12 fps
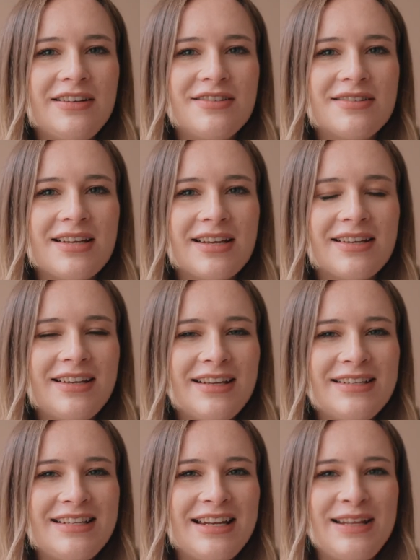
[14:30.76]
and just like
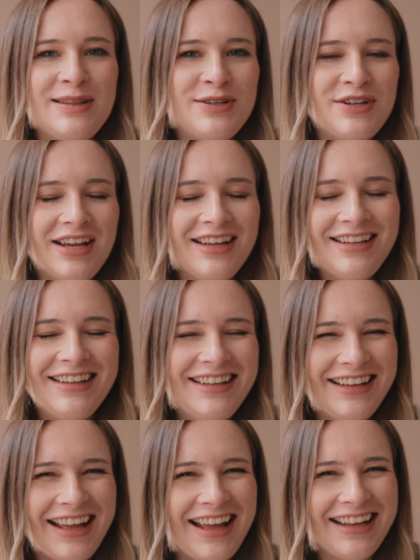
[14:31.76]
sit in the chair
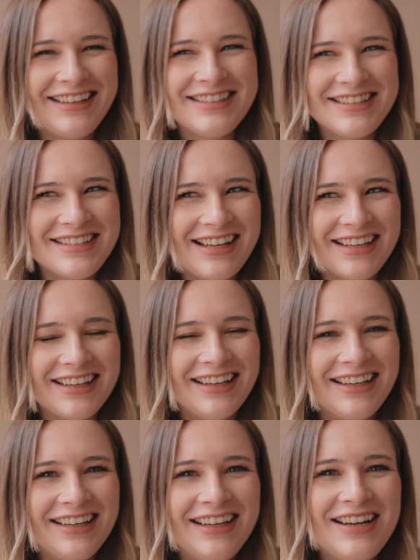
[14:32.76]
and just like
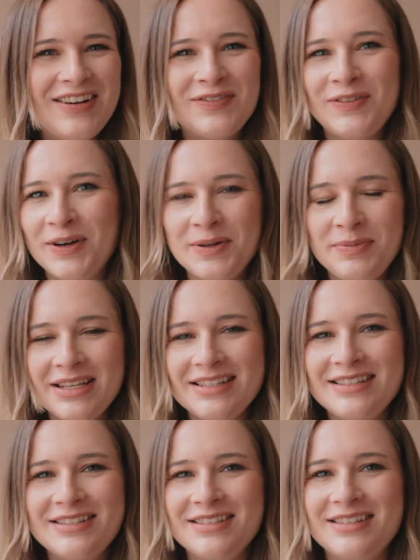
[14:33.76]
rock because
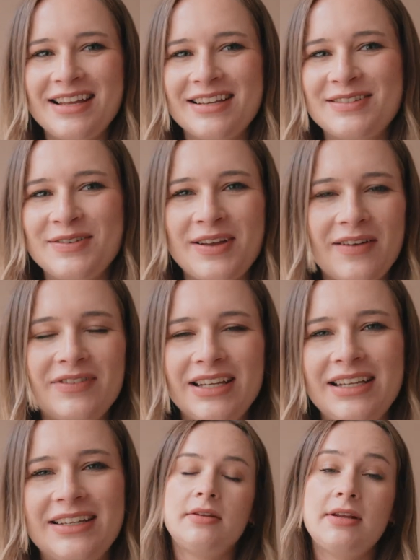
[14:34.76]
it's just like so
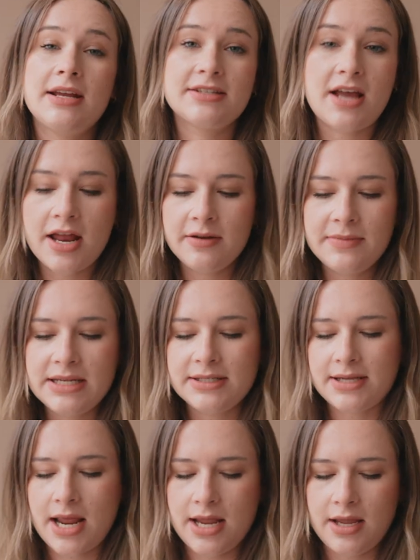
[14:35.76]
comfy. The next item
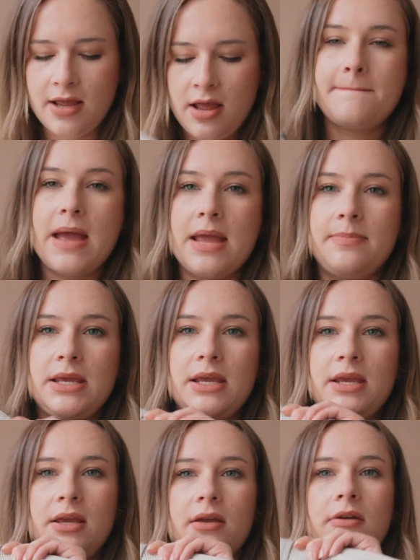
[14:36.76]
is a
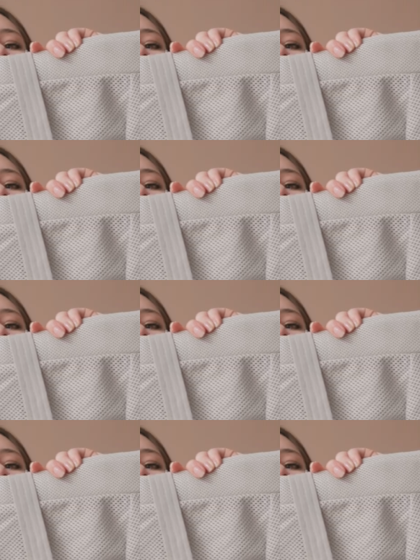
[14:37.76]
baby